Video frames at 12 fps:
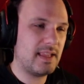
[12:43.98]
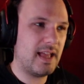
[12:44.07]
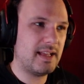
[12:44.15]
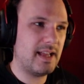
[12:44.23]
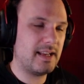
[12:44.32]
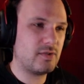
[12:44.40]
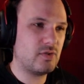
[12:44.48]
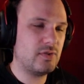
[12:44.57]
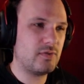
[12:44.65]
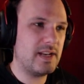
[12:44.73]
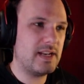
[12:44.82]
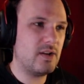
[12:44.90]
I do
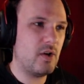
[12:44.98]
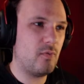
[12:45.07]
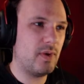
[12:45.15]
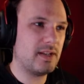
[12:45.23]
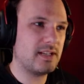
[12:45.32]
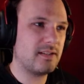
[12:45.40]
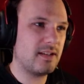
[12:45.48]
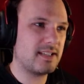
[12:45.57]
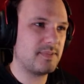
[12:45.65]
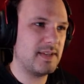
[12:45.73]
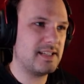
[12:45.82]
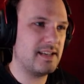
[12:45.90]
not really know what it does,
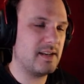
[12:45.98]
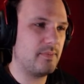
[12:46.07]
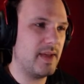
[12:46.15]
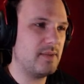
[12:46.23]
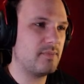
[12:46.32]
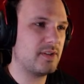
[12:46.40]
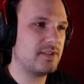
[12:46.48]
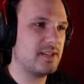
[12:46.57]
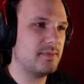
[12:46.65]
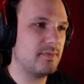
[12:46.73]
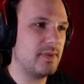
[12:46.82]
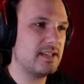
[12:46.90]
especially the paintbrush
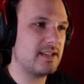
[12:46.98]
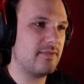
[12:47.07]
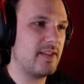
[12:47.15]
seems weird. I